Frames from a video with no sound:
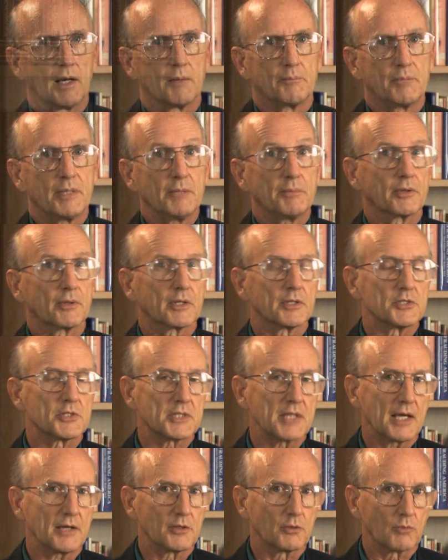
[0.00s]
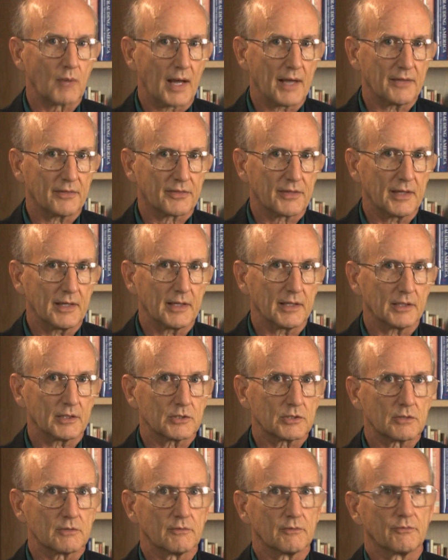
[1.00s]
People can say the right
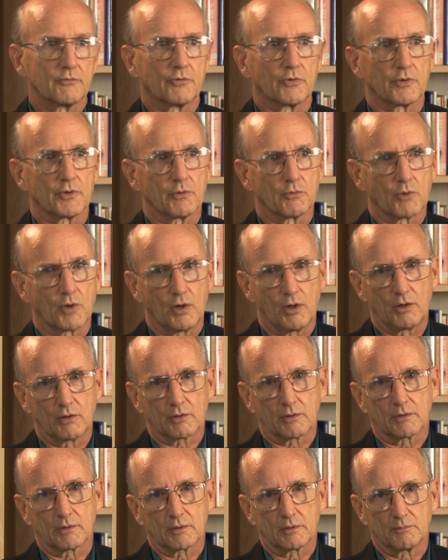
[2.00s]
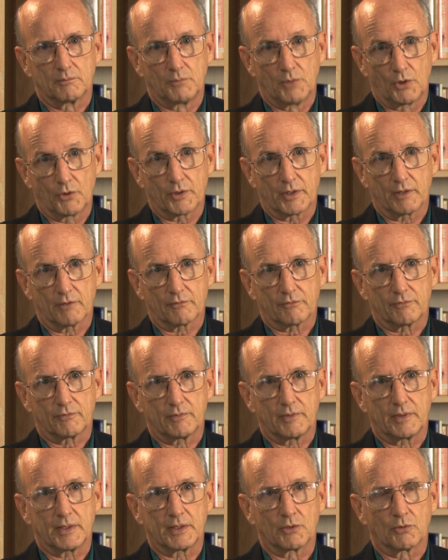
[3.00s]
things for the wrong motive
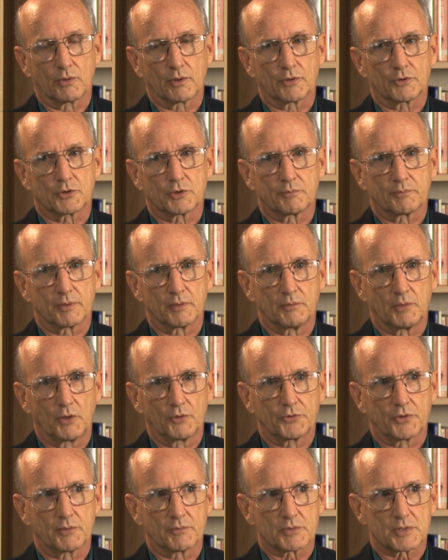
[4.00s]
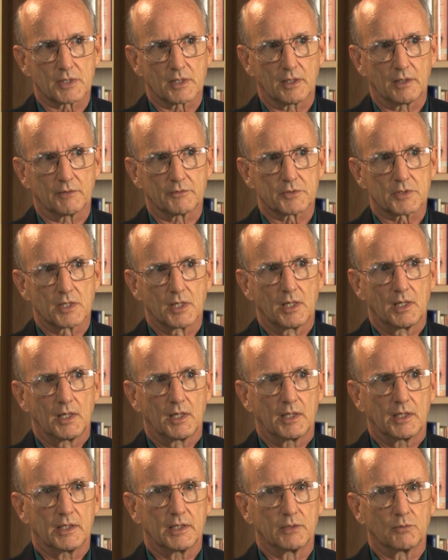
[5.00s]
in order to promote themselves
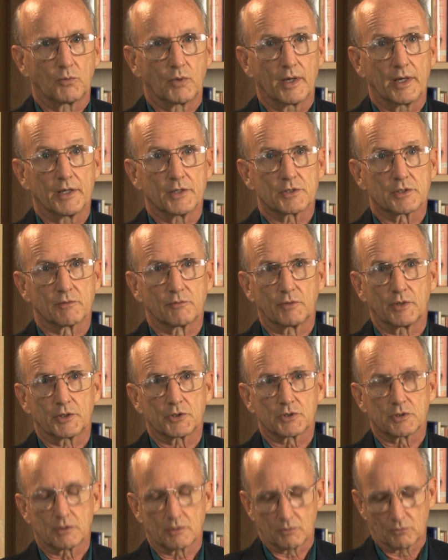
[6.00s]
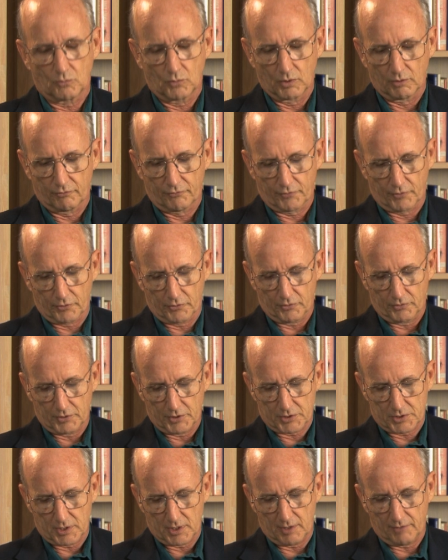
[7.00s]
in ways of which will further
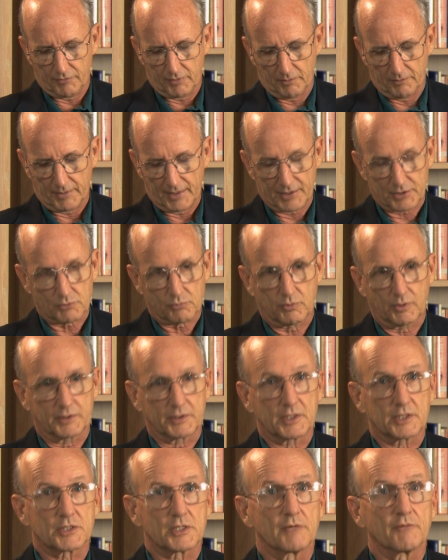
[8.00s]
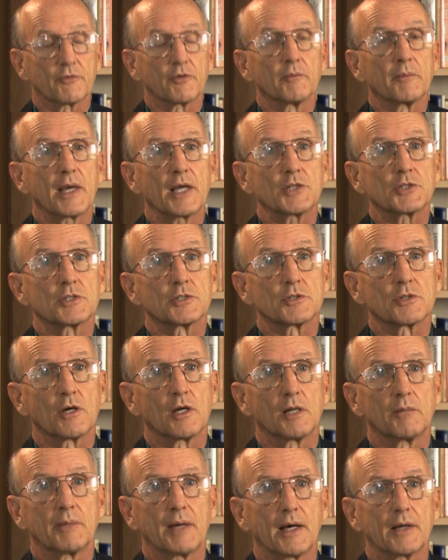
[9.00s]
deceive them. That's what disinformation is
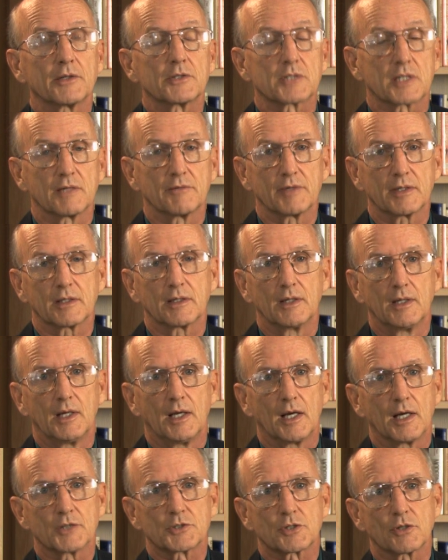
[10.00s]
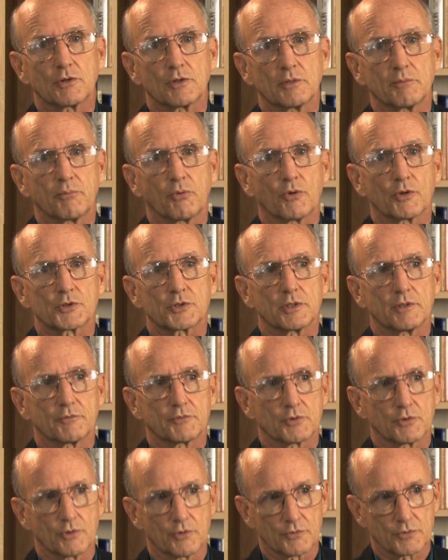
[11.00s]
all about, is giving a certain portion of
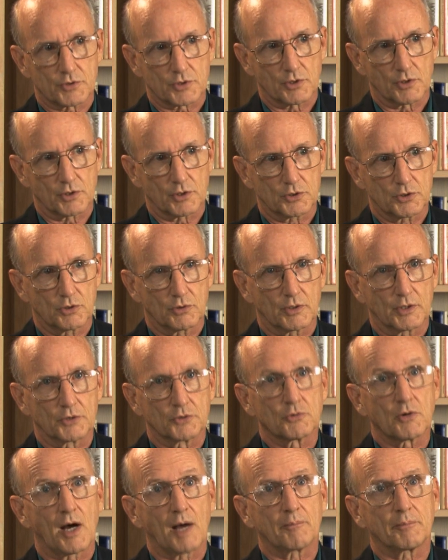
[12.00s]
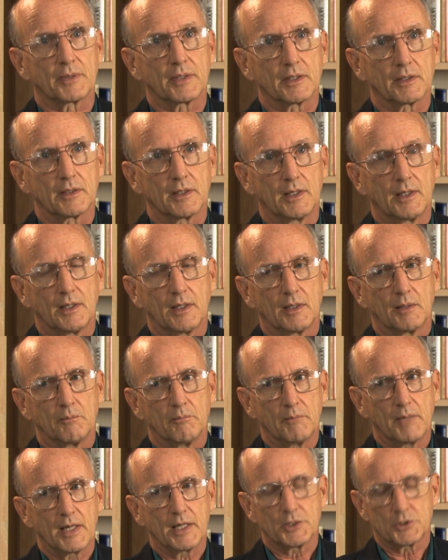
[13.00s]
truth so that you can drop in
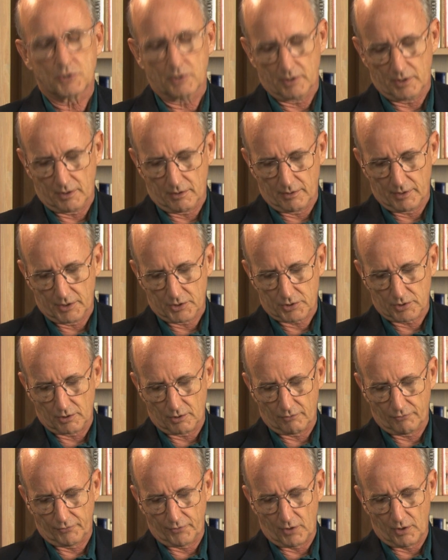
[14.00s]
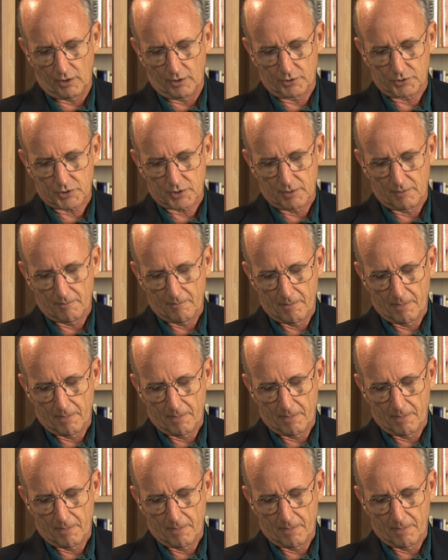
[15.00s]
major areas that are false.